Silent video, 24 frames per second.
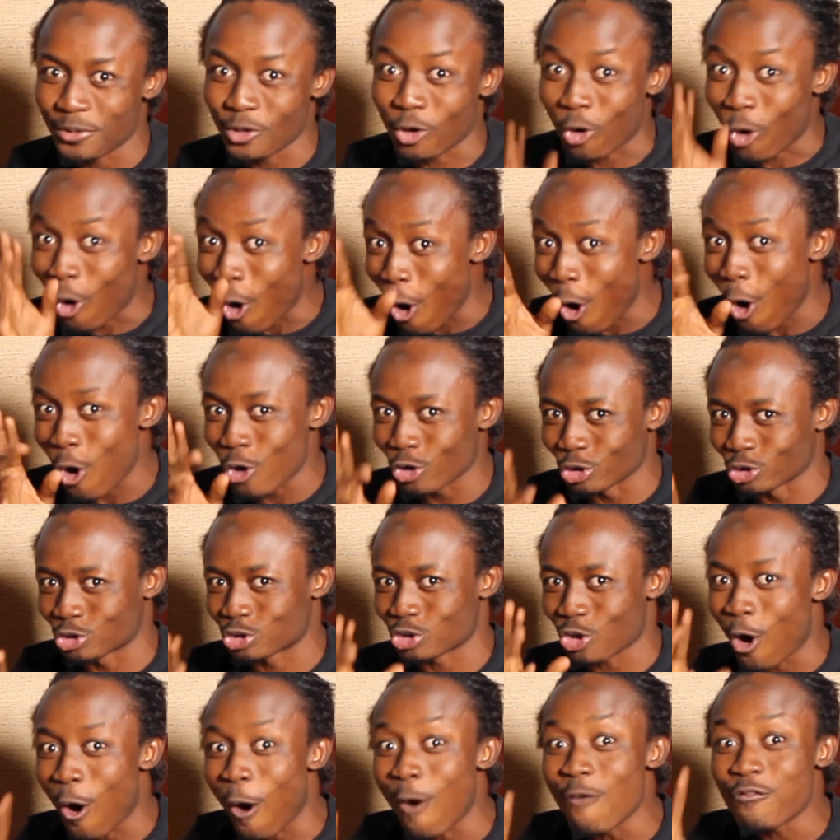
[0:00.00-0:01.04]

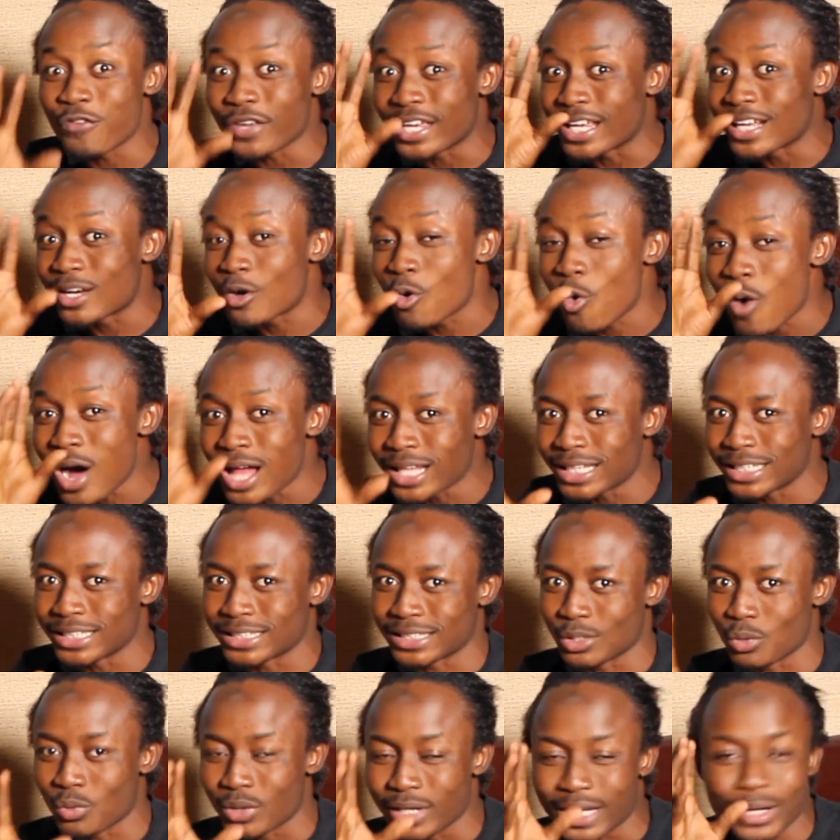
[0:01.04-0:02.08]
because of
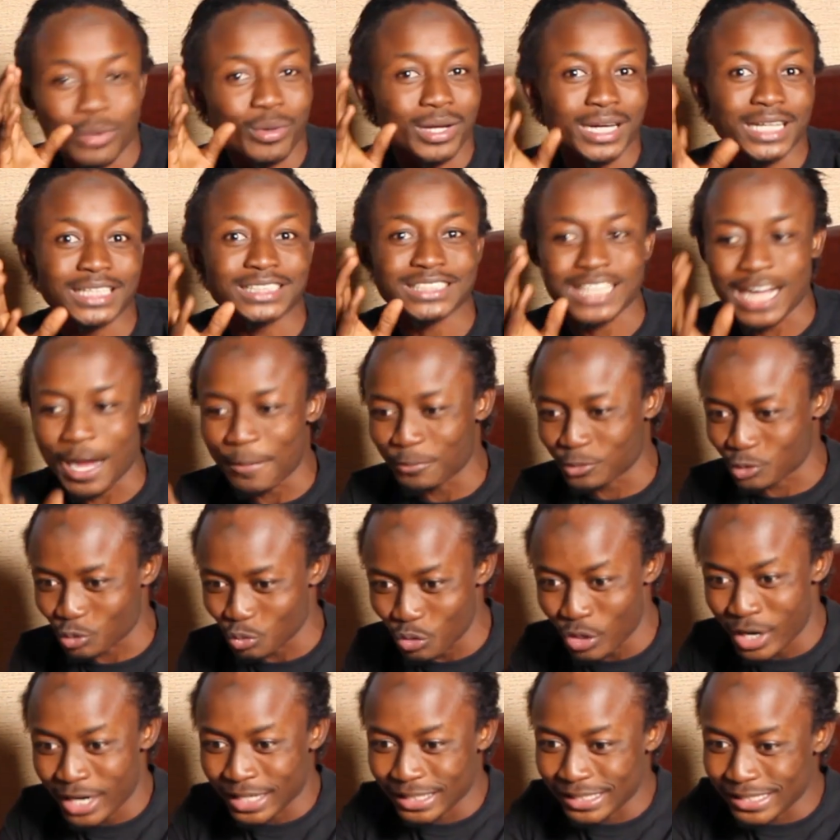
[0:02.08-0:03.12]
equality when it comes
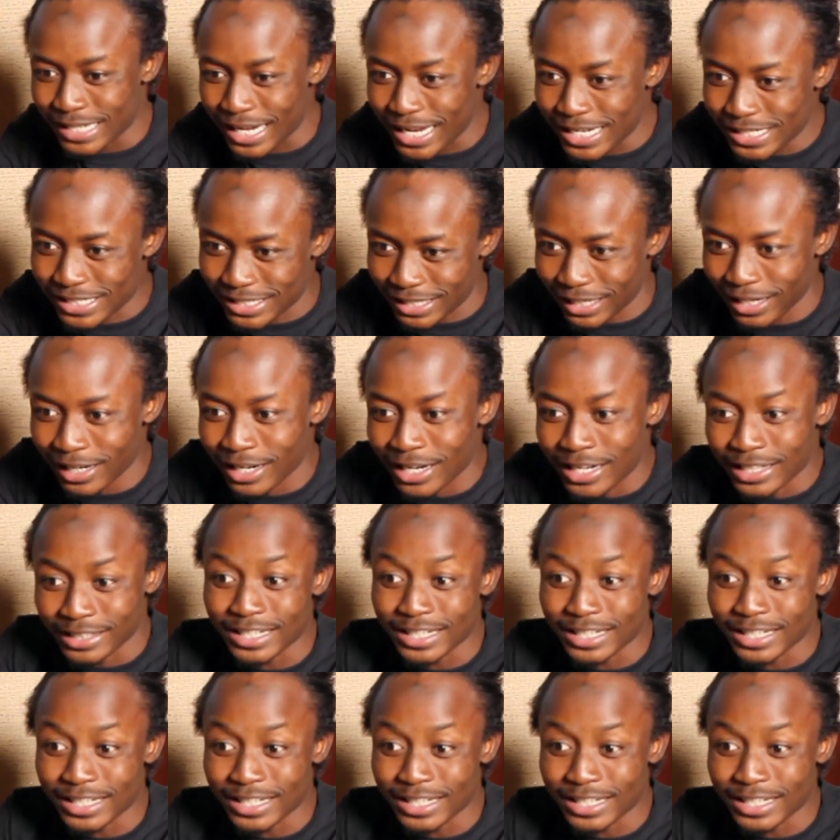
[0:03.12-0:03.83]
to data.